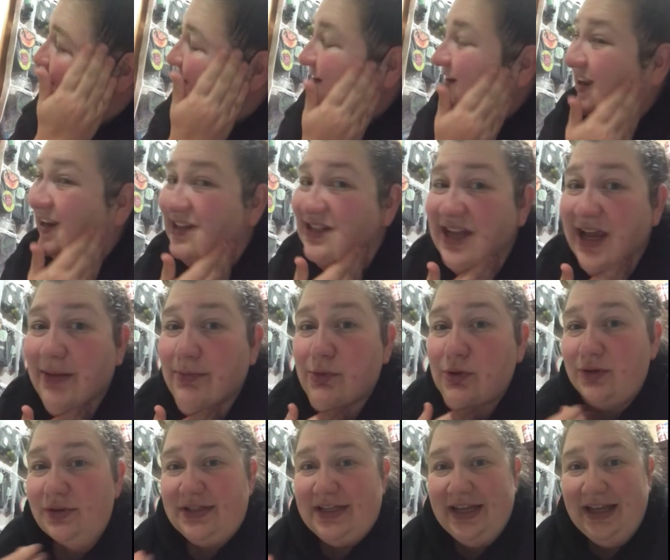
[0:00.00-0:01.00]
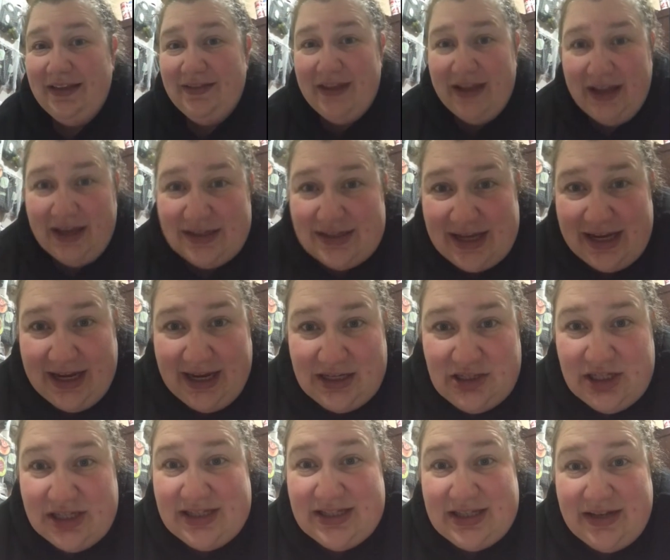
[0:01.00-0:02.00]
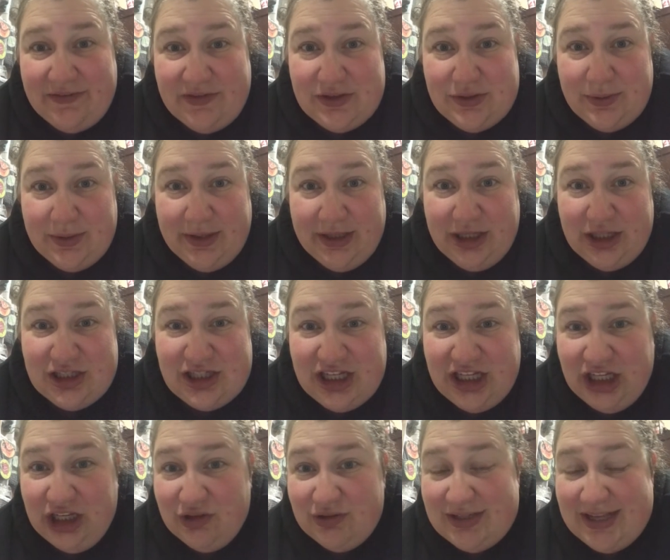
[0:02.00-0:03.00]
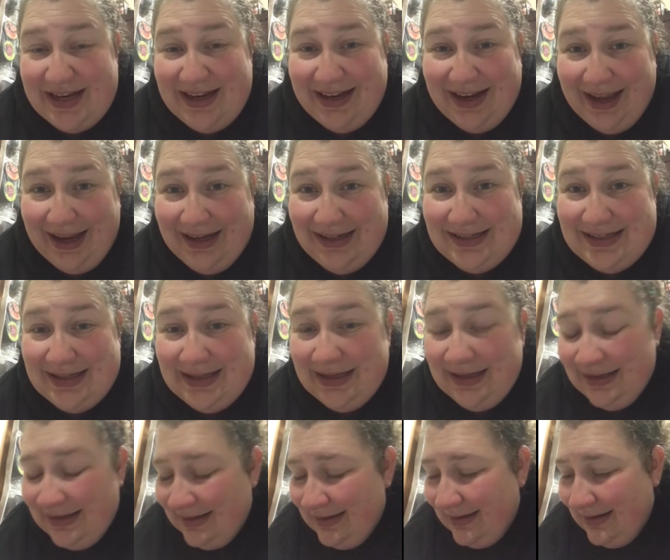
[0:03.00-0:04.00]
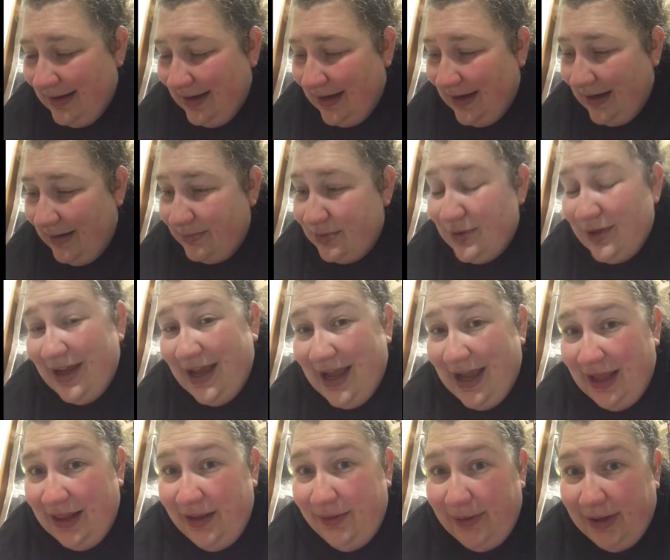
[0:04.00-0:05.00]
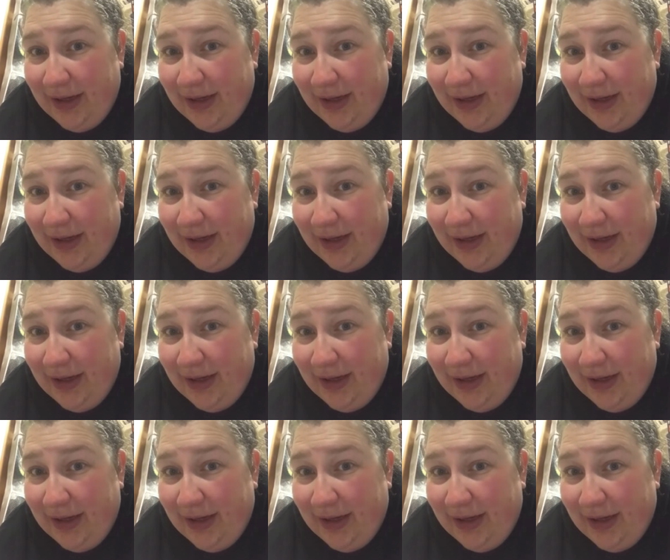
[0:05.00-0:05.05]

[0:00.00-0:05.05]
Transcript: nighttime routine. The anti-aging stuff is really good to use at night. So I highly